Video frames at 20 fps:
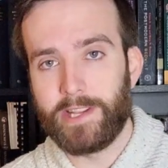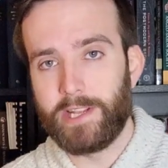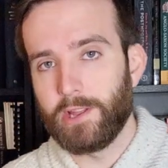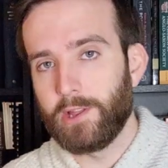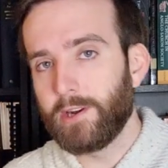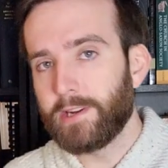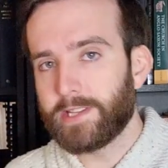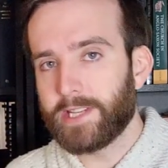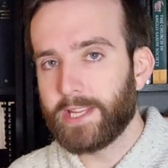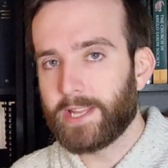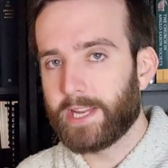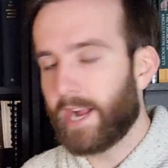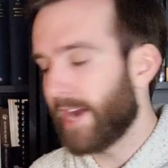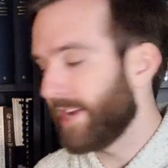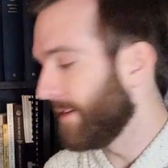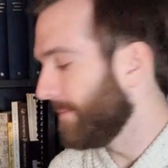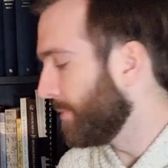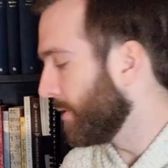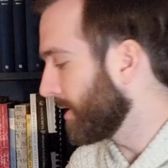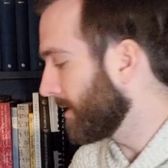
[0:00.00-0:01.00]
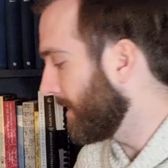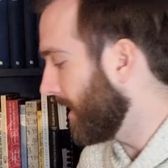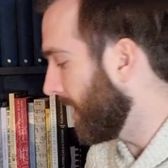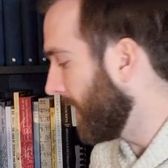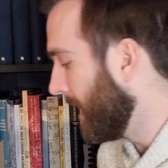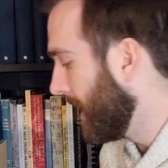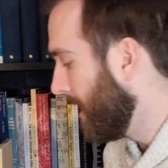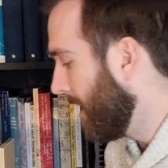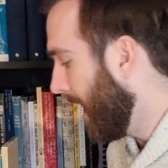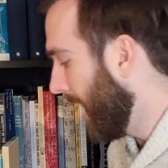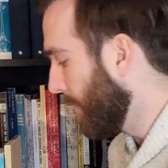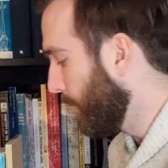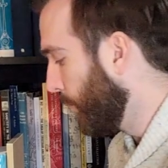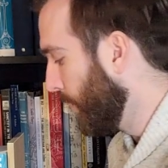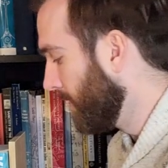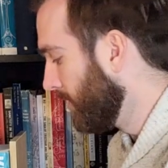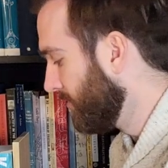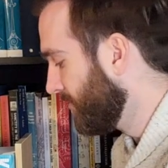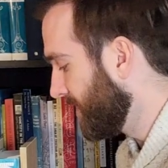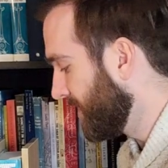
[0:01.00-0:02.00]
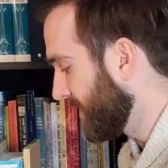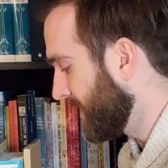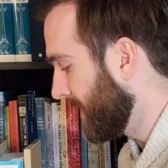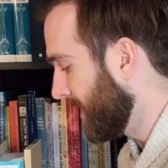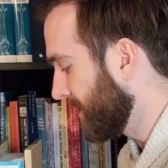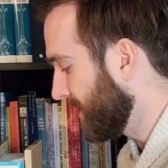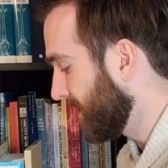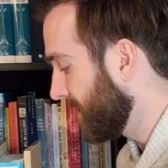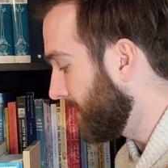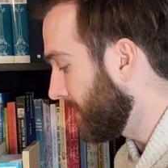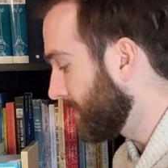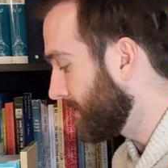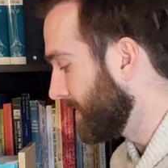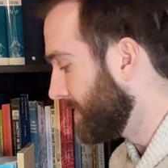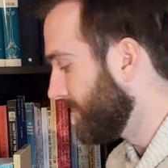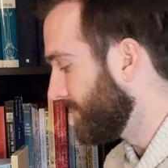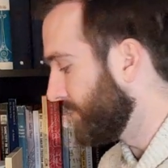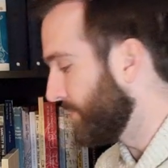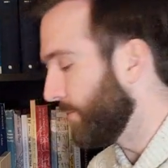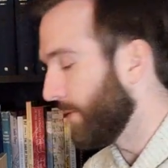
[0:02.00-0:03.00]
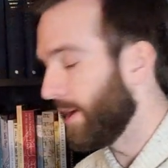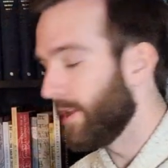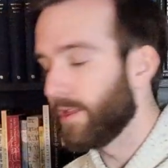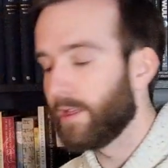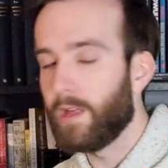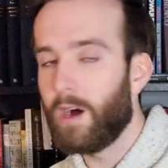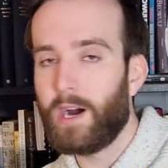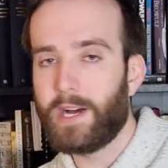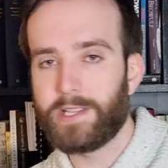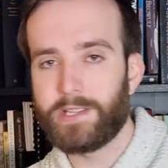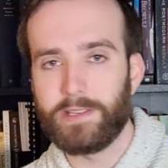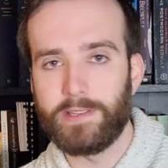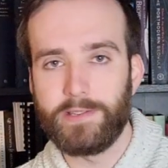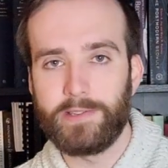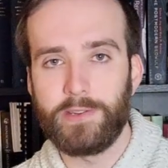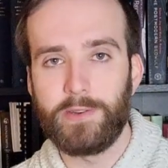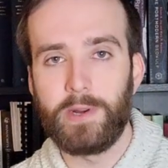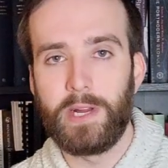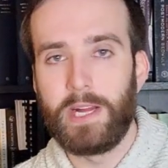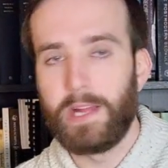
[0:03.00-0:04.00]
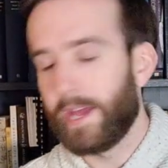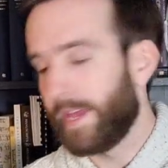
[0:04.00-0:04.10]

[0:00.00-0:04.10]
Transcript: and it looks like the kind of book that I will just get sucked into and lost into.